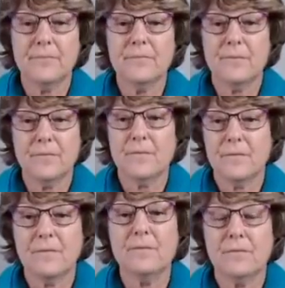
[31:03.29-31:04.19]

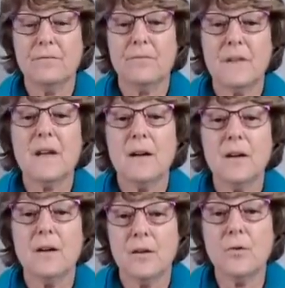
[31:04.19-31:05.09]

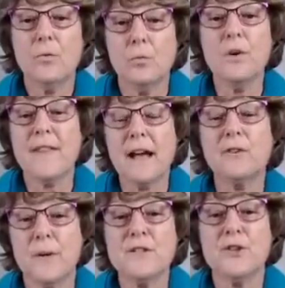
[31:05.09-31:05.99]

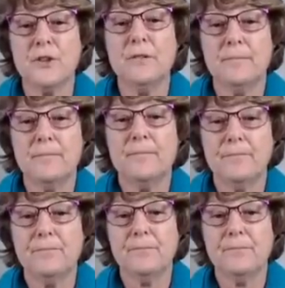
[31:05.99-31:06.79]
The person shown says nothing.